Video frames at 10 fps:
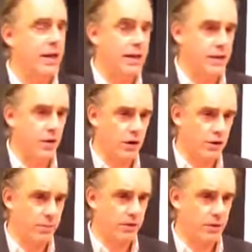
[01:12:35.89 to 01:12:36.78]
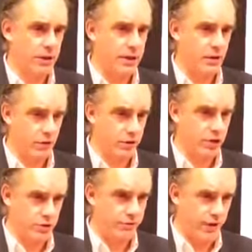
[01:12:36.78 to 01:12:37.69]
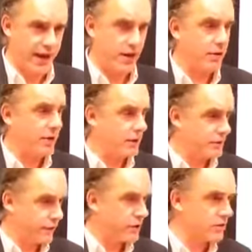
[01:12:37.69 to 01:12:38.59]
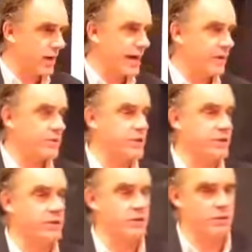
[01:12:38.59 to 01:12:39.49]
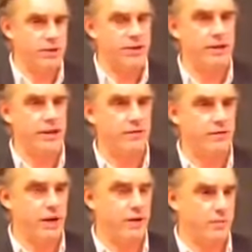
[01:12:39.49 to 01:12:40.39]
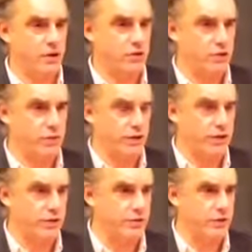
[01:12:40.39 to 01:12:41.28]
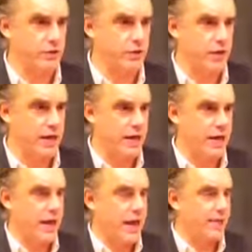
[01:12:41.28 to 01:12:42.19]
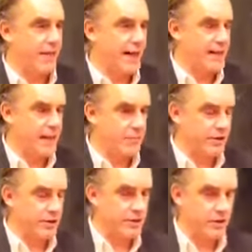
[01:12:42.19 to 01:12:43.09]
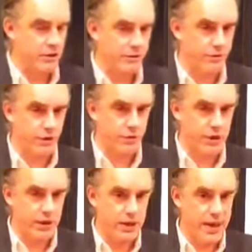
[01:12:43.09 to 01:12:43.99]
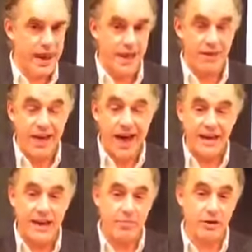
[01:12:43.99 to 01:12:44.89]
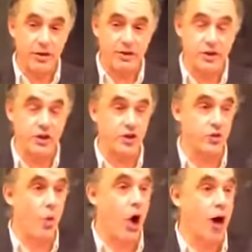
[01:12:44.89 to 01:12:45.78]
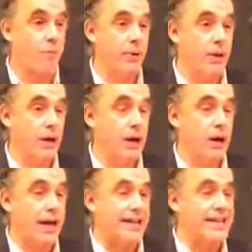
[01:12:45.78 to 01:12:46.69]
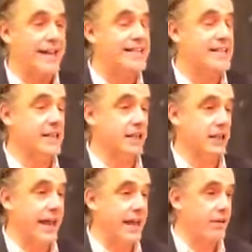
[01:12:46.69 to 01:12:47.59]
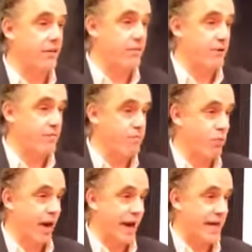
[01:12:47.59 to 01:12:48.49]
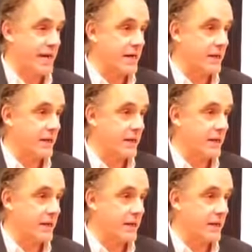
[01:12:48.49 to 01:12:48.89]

And he talked about the origin of fire. And as far as Wrangham is concerned, we invented fire about two million years ago. And that enabled us to cook food. And that enabled us to swap intestinal length for brain.